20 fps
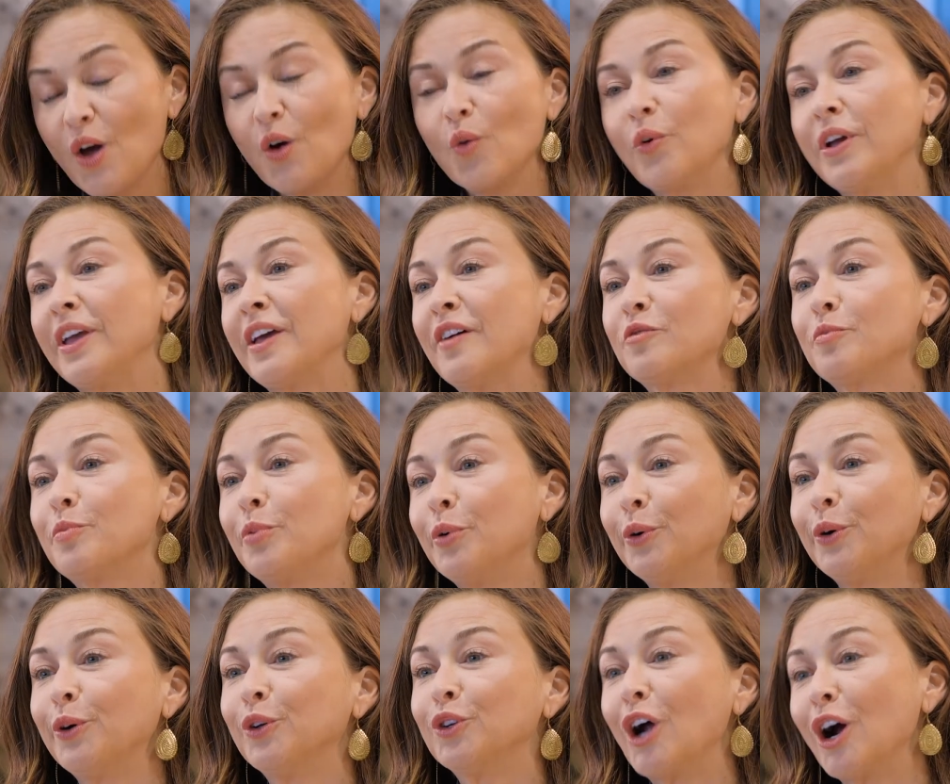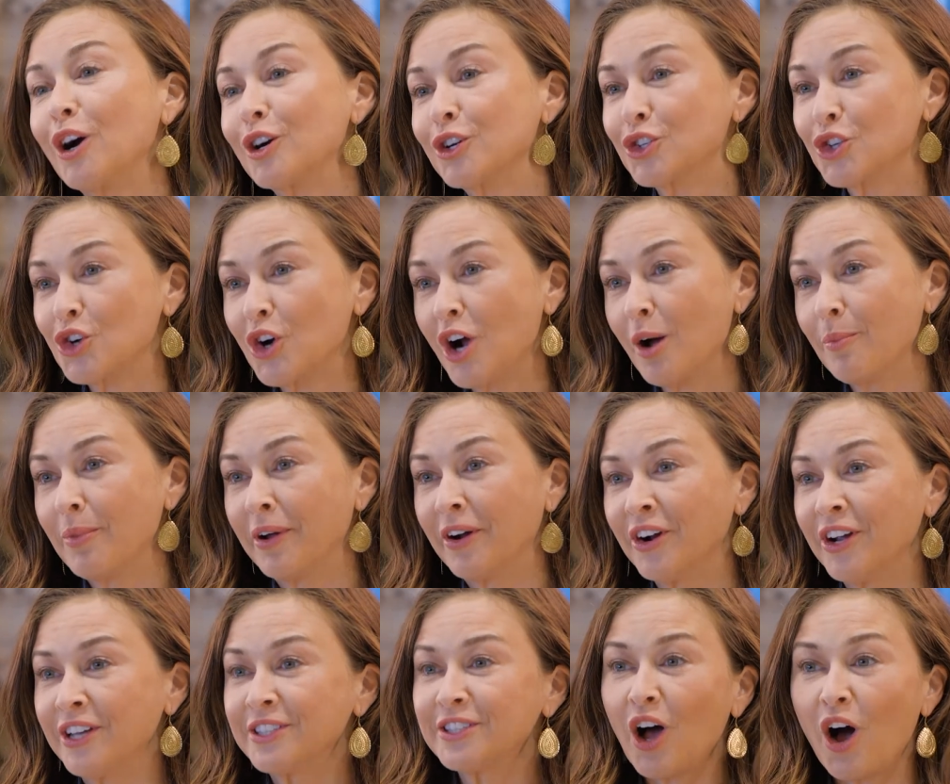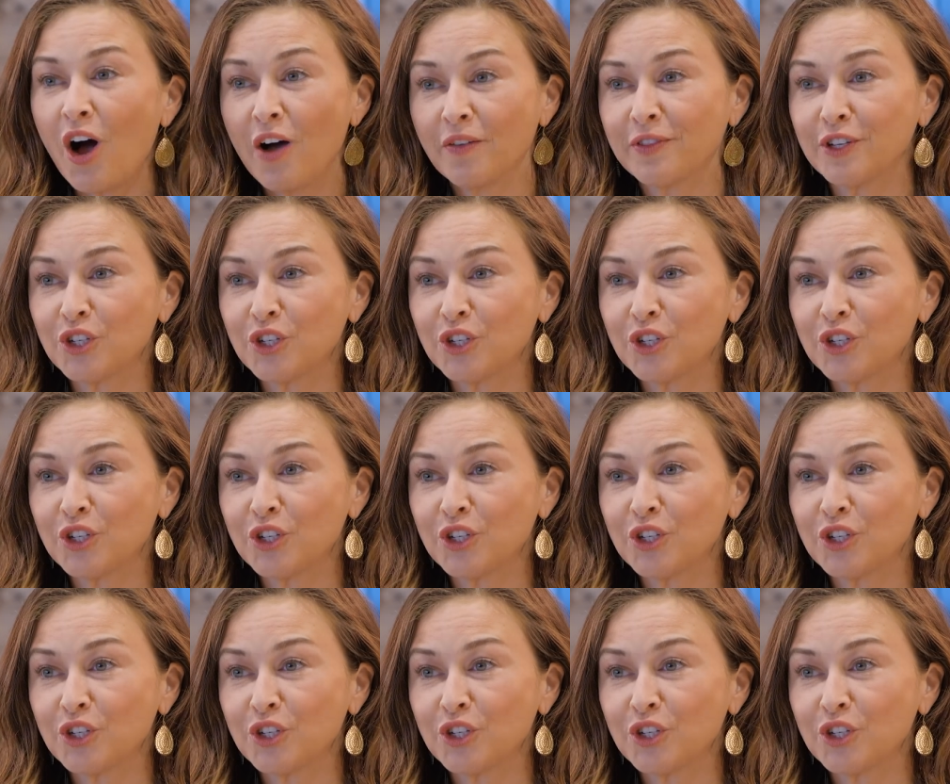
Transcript: We have pulled our strawberries off the